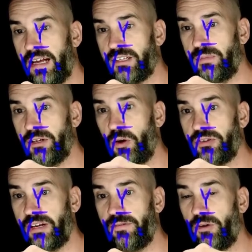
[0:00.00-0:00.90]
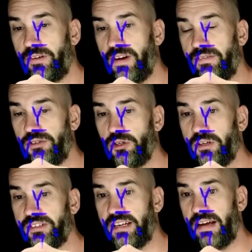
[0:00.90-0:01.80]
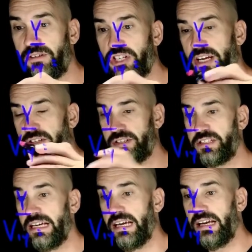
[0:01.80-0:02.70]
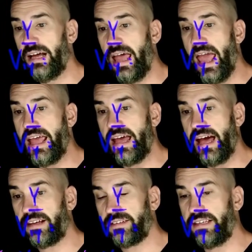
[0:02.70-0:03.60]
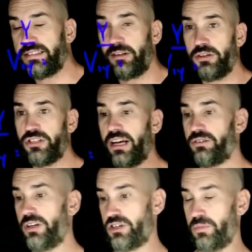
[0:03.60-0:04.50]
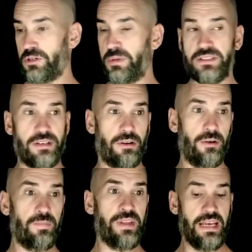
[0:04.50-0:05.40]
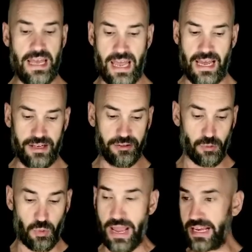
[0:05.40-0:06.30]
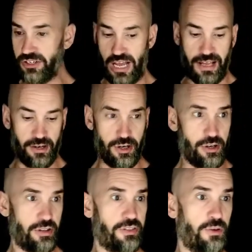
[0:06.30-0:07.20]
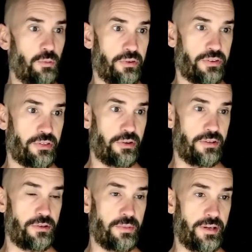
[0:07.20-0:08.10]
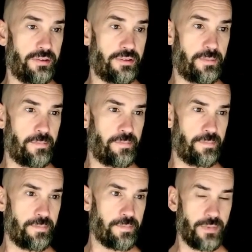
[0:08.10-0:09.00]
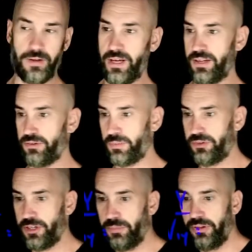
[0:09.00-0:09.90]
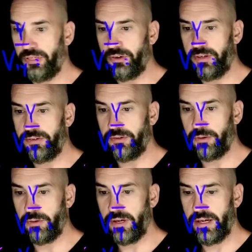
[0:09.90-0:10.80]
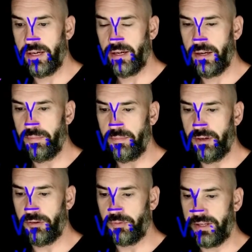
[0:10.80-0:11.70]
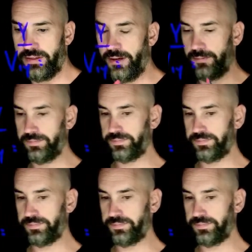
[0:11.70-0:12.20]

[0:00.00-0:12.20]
has to be cosine 45 too because it never changes. Ax, the acceleration in x direction, must be 0. And the range on Earth was 32 meters. Okay, so I'm just going to put 32 meters right there.